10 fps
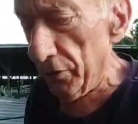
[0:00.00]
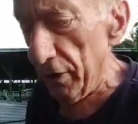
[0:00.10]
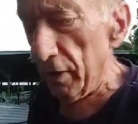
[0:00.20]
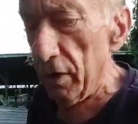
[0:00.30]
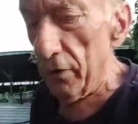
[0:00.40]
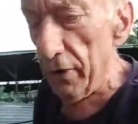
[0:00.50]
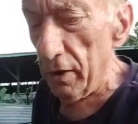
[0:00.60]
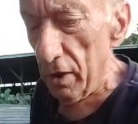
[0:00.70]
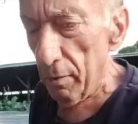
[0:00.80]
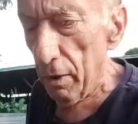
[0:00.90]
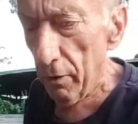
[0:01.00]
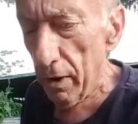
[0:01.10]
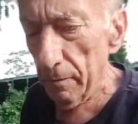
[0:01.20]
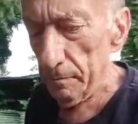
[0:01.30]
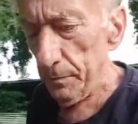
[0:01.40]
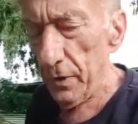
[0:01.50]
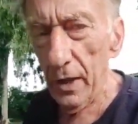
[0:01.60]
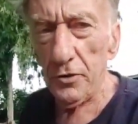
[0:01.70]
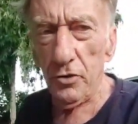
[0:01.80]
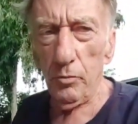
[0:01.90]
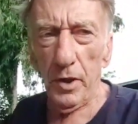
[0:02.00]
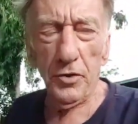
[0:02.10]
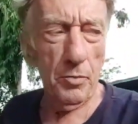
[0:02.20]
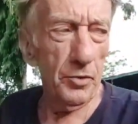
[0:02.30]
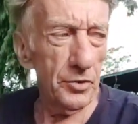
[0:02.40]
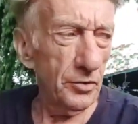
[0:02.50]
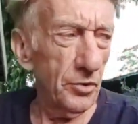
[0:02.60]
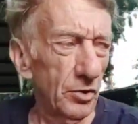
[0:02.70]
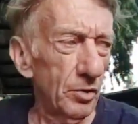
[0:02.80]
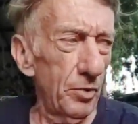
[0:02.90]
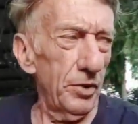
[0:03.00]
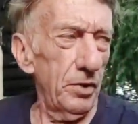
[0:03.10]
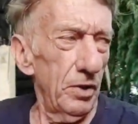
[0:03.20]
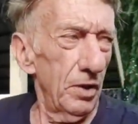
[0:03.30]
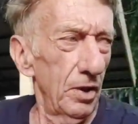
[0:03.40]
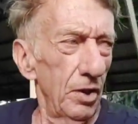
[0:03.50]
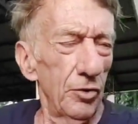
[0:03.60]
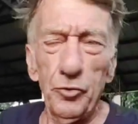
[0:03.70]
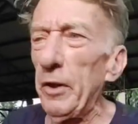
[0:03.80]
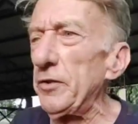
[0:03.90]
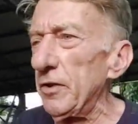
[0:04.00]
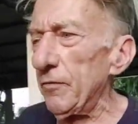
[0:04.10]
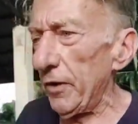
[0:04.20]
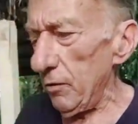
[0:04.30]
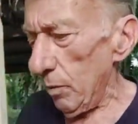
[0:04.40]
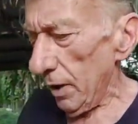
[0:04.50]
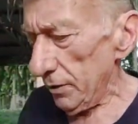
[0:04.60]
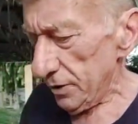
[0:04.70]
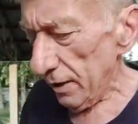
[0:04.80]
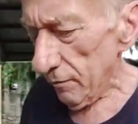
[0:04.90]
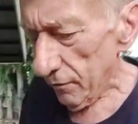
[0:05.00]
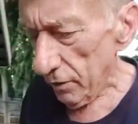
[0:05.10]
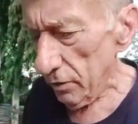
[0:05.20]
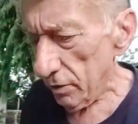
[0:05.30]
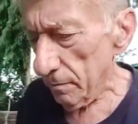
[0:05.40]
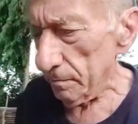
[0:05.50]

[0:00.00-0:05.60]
thinking about that, the actual measurements is going to be 20 feet by 10 feet.